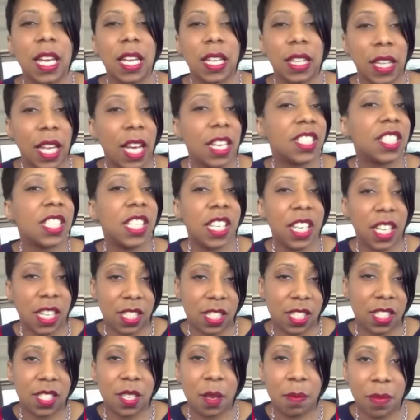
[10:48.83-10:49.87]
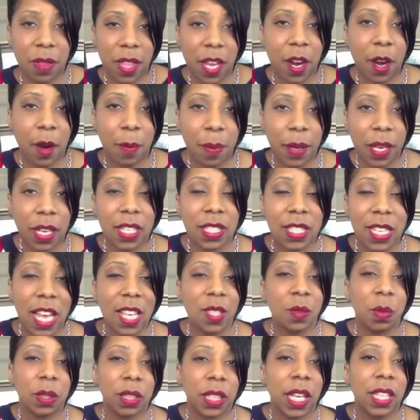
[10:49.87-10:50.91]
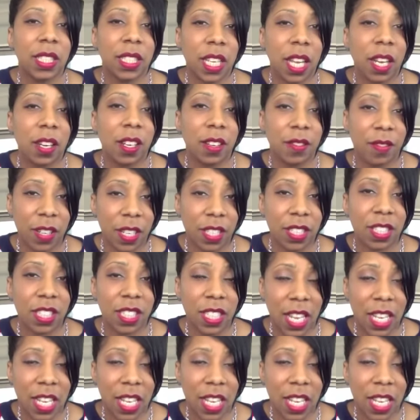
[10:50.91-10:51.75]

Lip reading: unless she gets to some therapy, because that's what they tell her eventually.